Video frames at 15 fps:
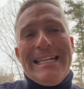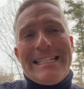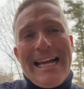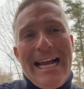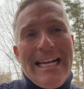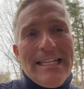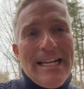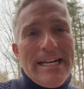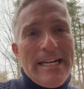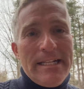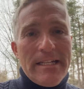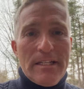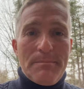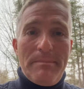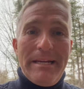it's highlighting
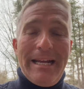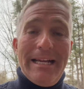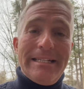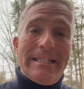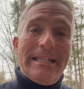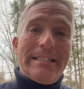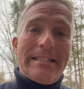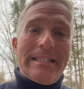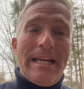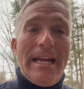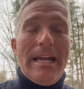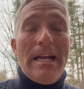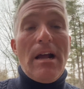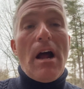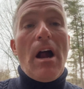this because it's
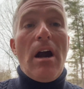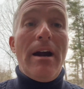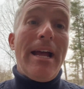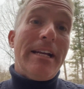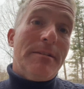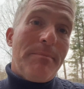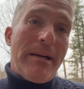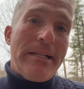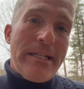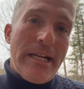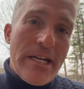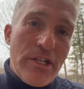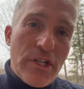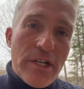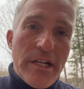saying our
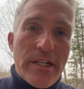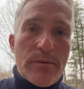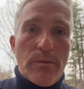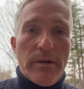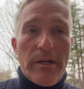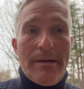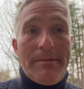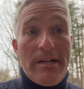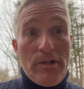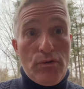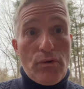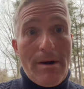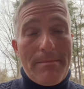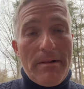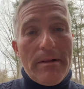expectation is we're going to be in
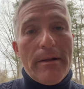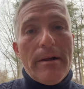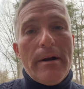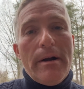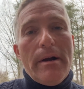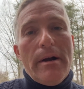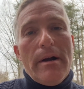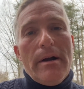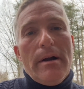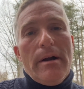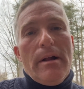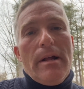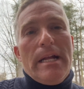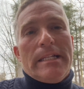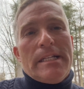trouble.
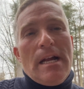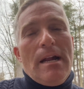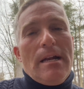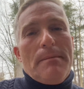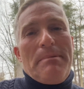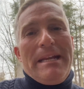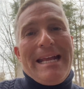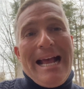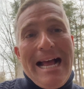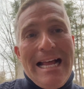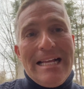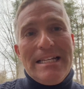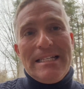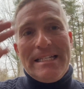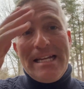It's not
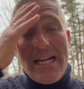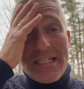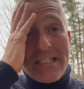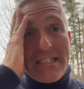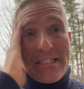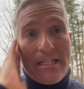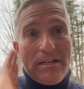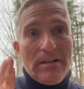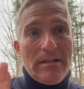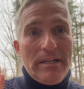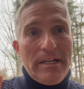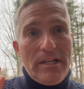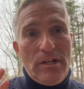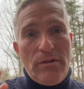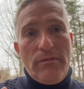because
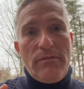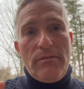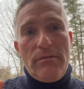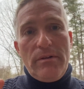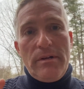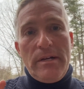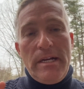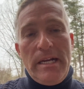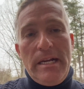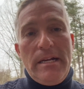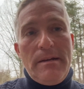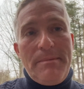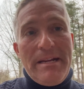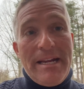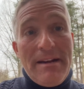necessarily you need
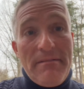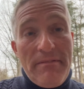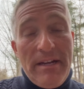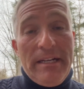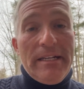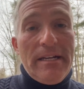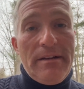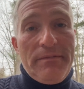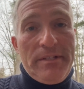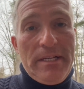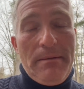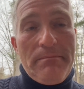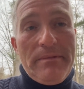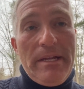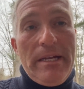to be convicted of
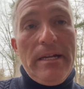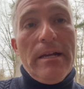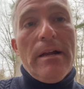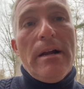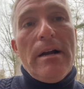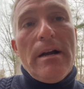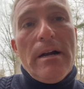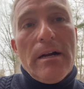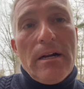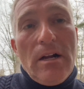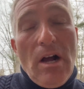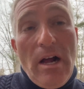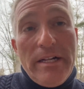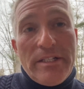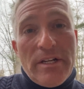something.
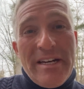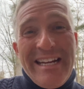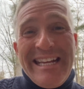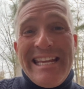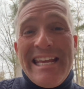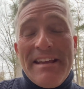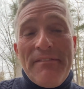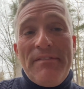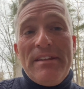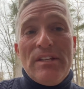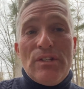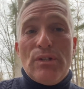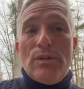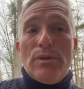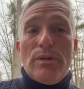God's going to give
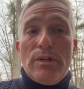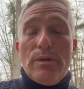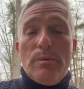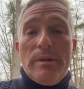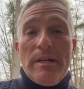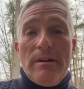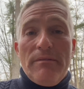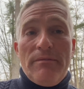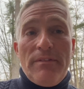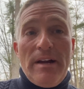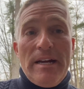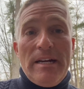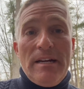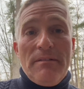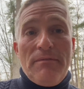this to you without
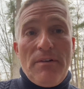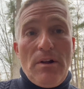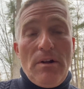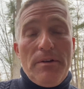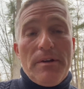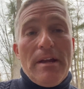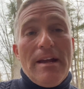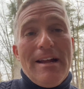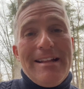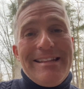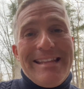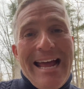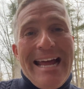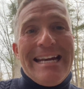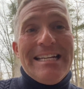finding fault.
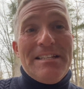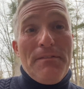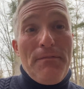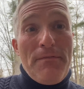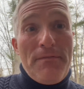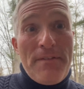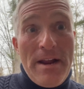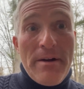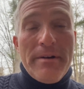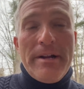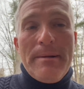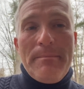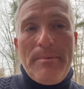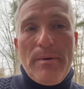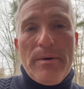That is very
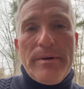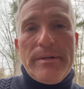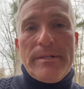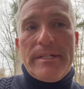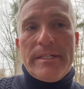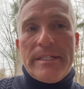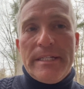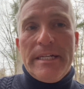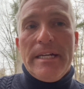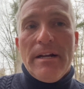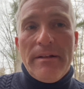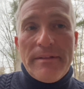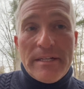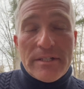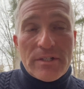important to see
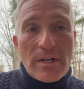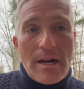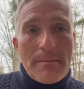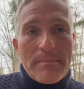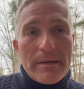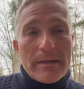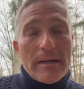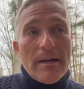on this topic.